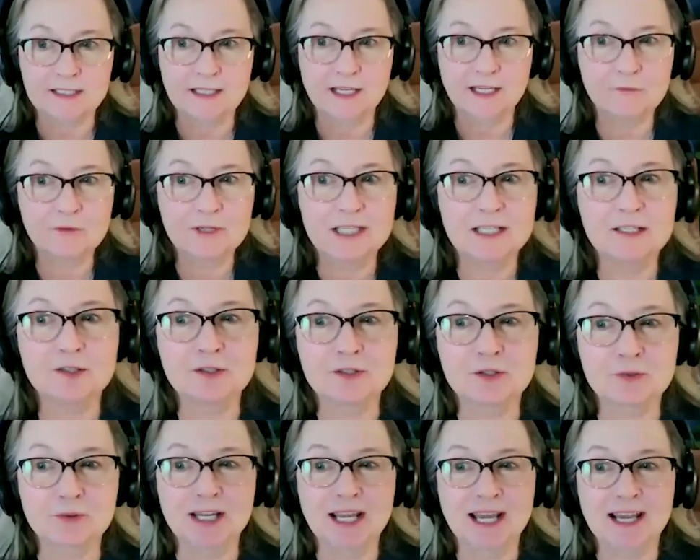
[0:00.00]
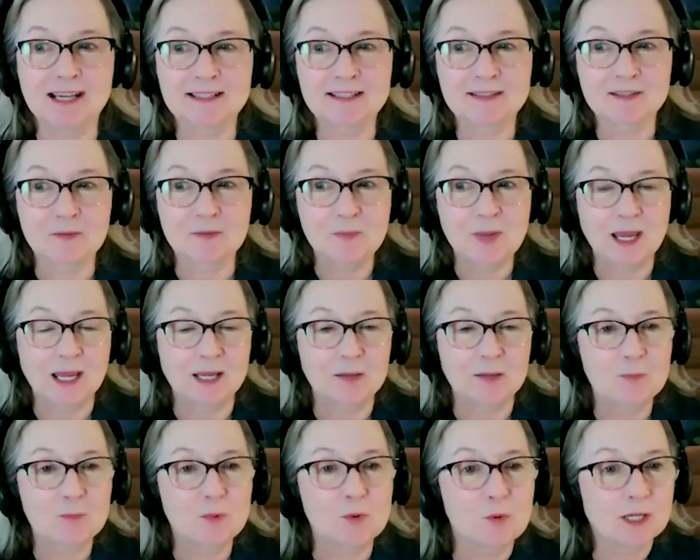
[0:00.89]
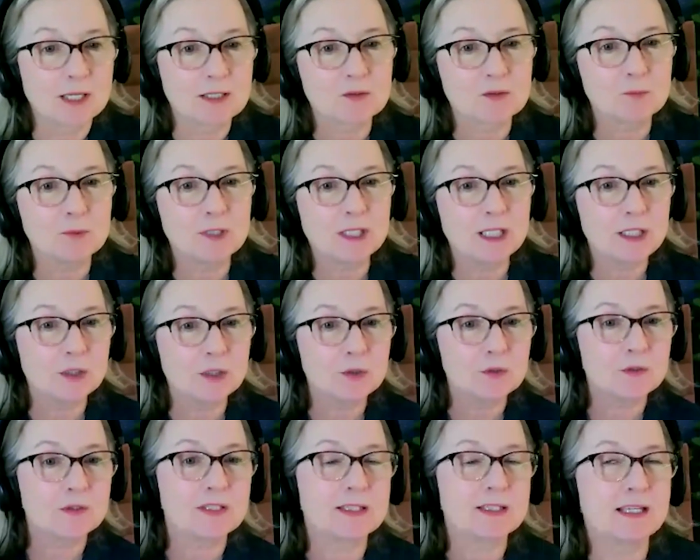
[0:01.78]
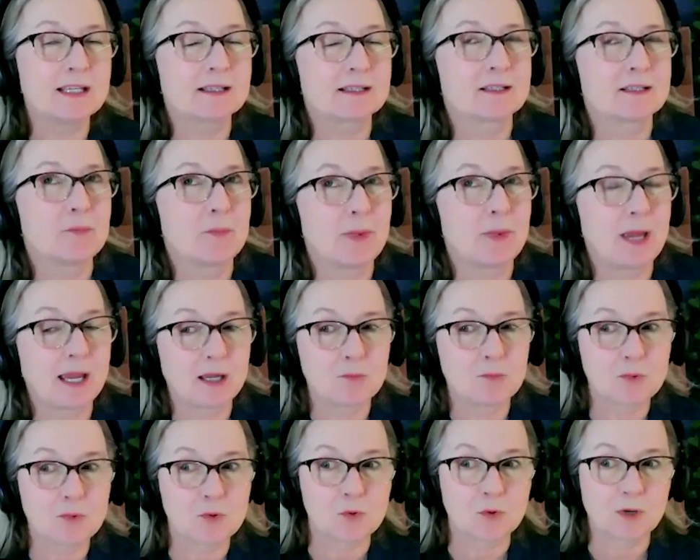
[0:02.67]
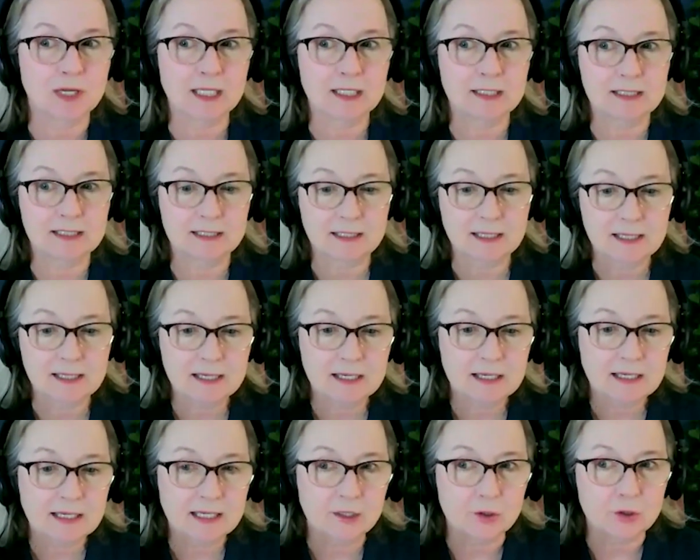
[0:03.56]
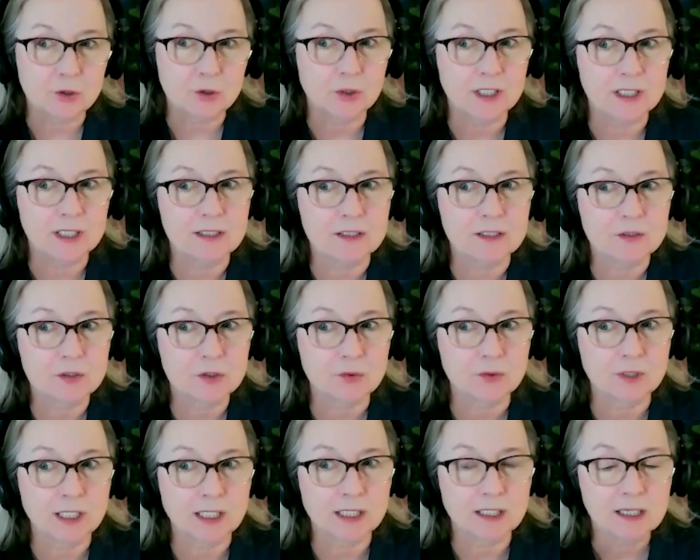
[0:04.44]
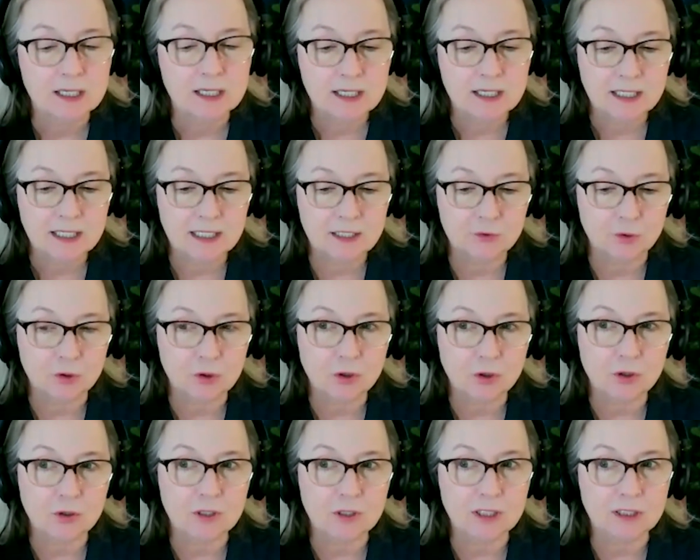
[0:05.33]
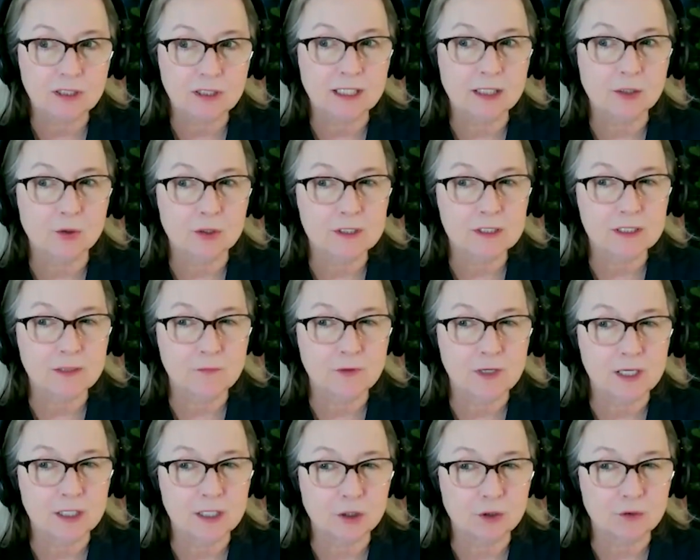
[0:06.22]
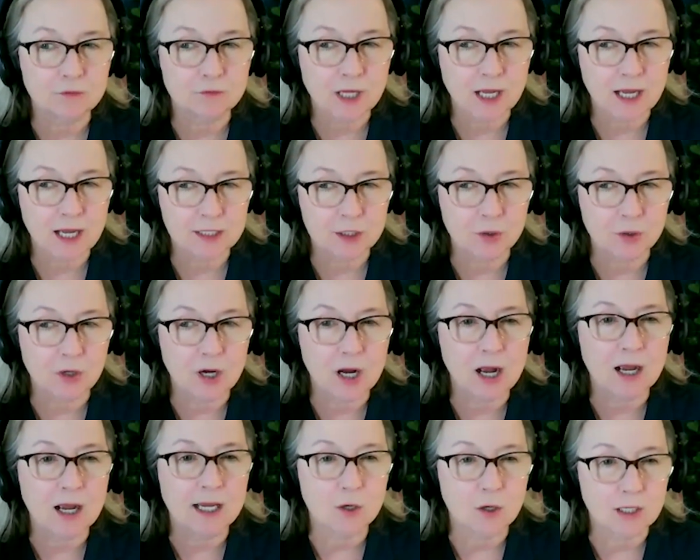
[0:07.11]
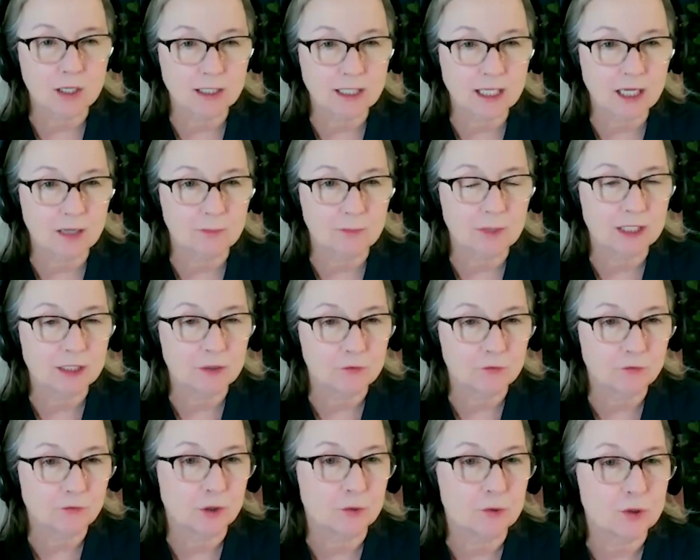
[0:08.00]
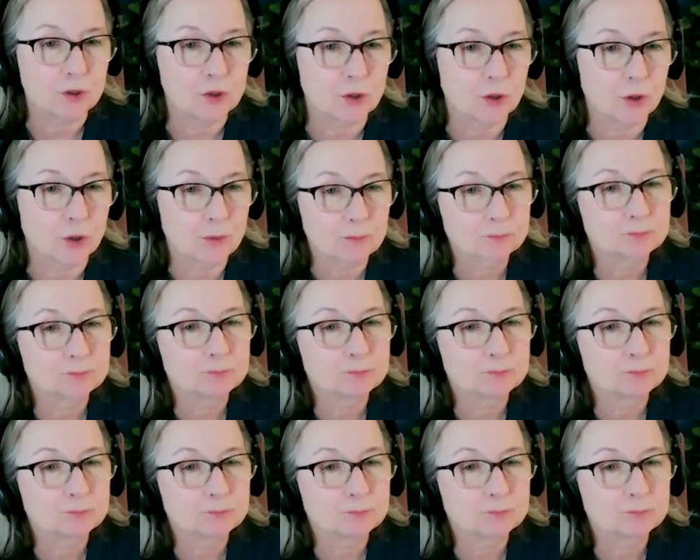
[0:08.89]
Every industry has some pain points. What do you see as pain points in your industry, either currently or something you've got your eye on coming in the future?